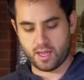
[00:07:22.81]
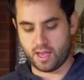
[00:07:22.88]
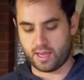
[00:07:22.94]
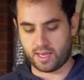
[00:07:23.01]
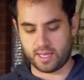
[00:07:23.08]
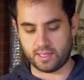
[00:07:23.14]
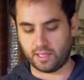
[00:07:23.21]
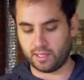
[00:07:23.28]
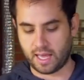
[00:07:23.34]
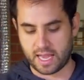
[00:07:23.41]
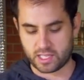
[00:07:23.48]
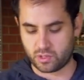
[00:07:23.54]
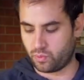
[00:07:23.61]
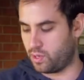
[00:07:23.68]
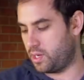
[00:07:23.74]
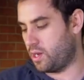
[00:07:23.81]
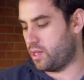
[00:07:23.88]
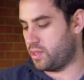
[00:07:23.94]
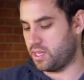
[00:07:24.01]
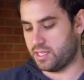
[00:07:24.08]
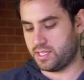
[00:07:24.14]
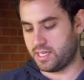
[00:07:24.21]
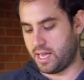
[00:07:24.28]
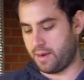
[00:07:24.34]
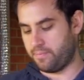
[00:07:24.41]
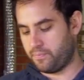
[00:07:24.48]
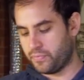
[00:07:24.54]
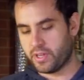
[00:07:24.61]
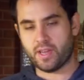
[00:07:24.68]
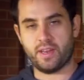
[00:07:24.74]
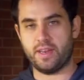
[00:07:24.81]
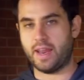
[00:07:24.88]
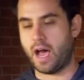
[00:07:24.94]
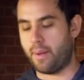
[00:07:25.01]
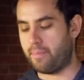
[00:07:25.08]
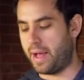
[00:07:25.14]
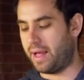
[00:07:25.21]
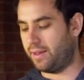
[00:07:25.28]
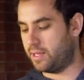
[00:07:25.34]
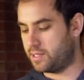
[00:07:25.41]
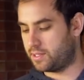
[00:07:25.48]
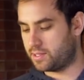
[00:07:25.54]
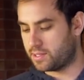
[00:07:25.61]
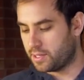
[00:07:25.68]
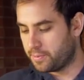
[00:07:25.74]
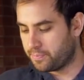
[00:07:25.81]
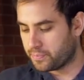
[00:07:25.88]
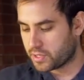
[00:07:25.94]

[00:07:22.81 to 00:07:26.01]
Again, the last one on this set, not balanced.